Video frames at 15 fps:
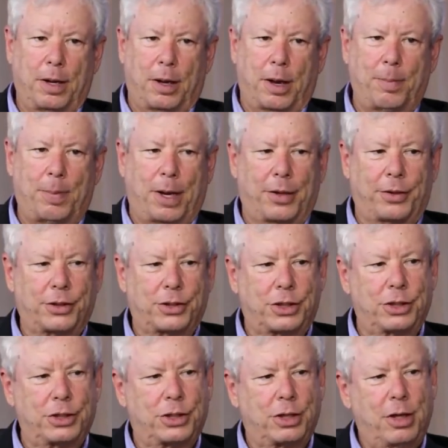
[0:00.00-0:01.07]

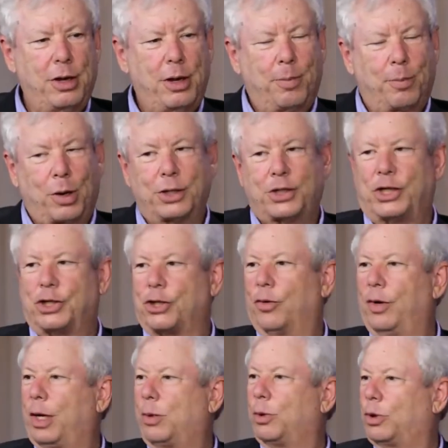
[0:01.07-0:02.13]
hypothesis, prices
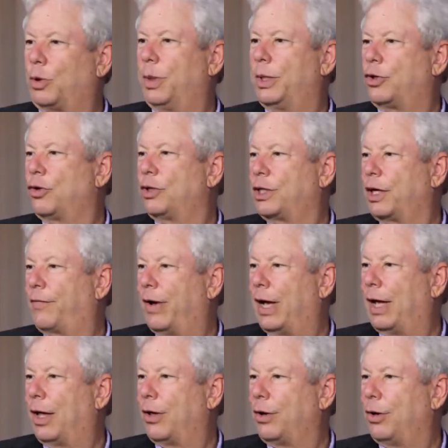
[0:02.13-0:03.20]
are equal to intrinsic
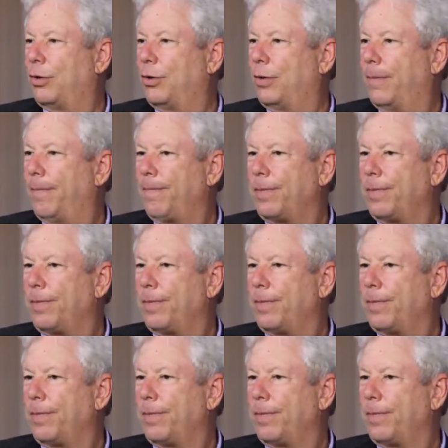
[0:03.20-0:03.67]
value.